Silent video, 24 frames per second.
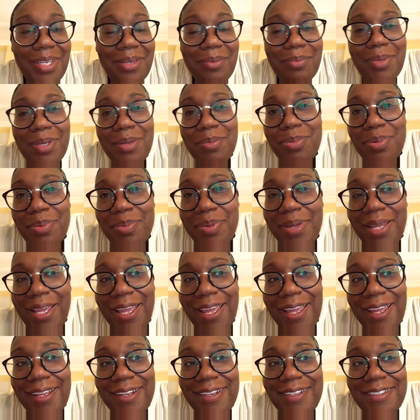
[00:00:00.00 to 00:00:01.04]
Be
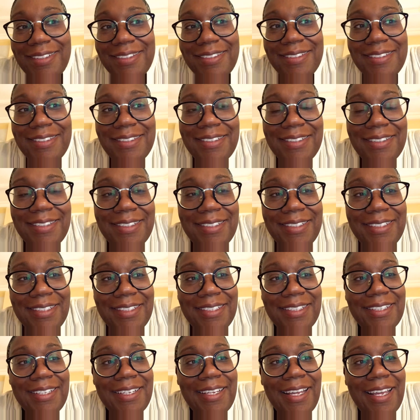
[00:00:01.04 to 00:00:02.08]
prepared.
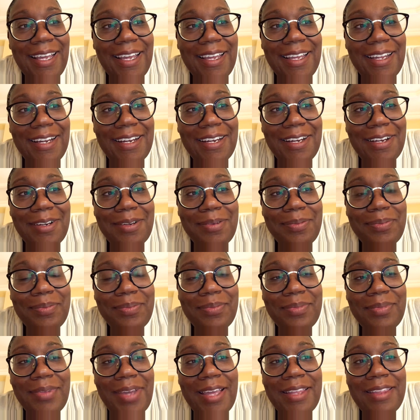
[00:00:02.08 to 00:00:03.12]
And
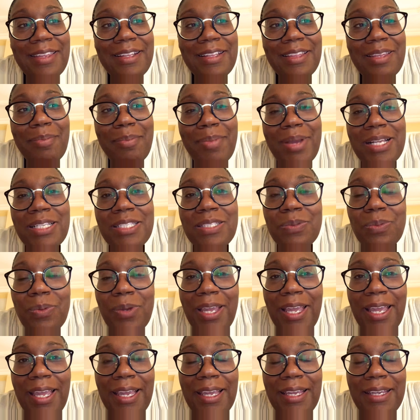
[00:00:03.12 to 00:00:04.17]
I think the best
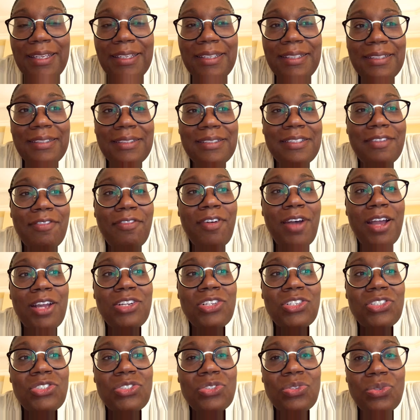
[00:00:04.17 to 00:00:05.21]
way to
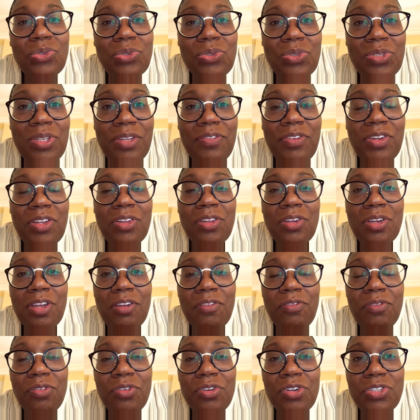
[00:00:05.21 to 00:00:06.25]
find a school, if you're looking
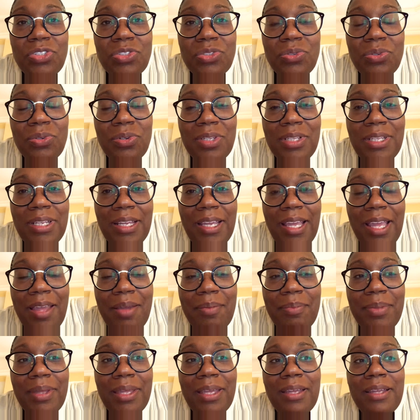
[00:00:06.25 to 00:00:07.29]
for a school in the
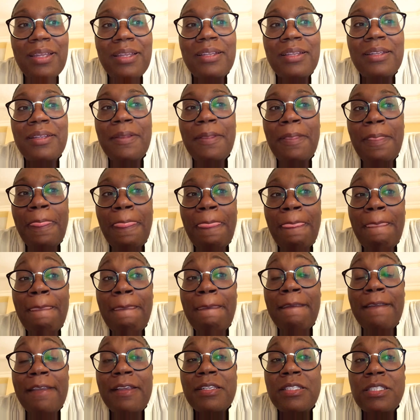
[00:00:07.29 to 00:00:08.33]
Gambia,
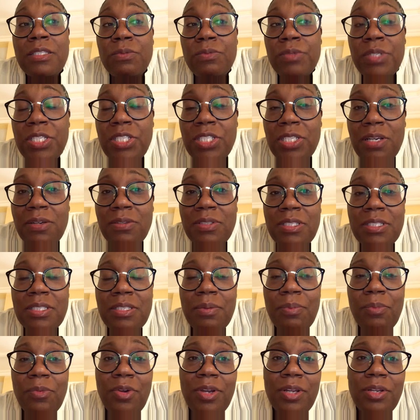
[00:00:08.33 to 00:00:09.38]
is to reach out to
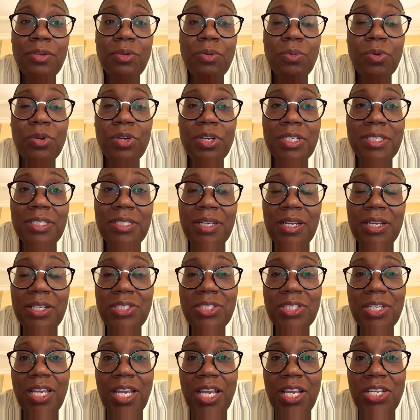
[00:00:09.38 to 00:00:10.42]
someone who works in
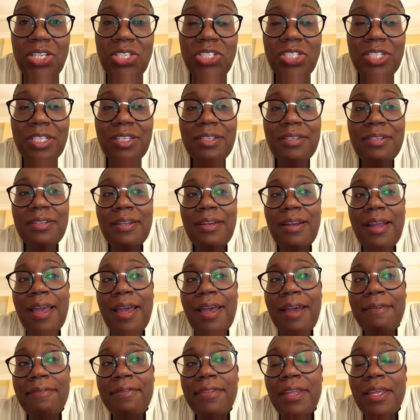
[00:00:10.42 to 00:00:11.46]
education and
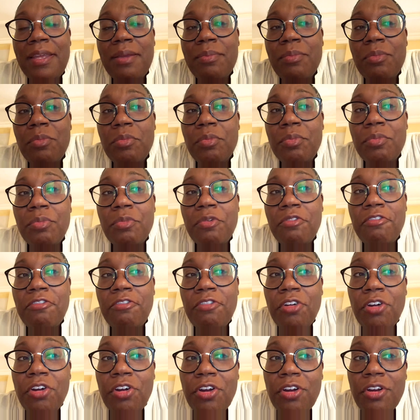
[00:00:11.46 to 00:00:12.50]
have them
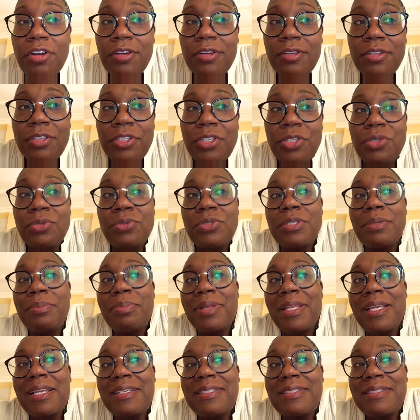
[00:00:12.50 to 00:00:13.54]
refer you to
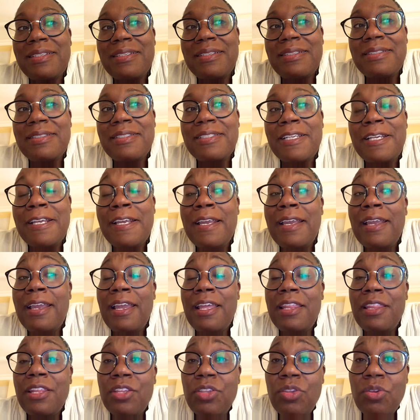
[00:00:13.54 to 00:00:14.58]
places,
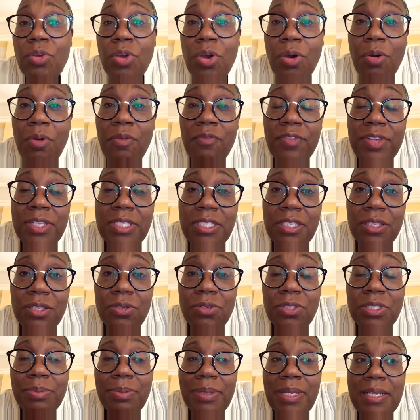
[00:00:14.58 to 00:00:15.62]
and then you go and visit
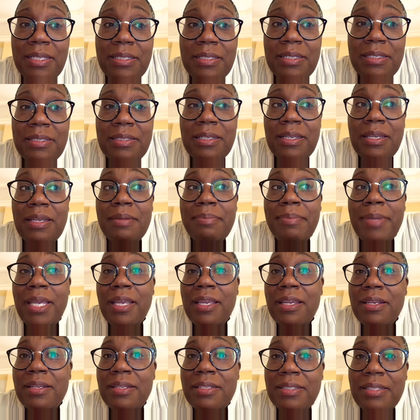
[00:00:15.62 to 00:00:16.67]
those places and
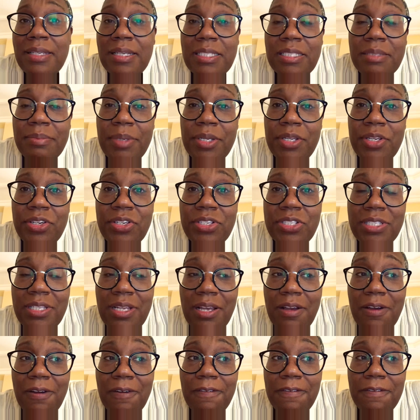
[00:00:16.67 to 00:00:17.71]
make an assessment
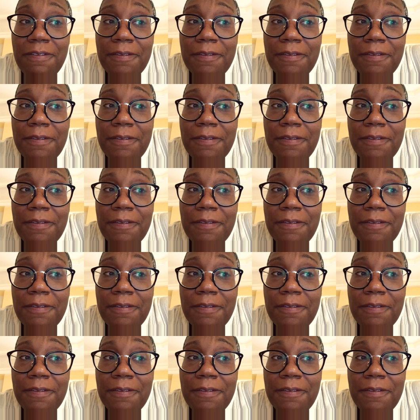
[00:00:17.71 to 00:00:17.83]
yourself.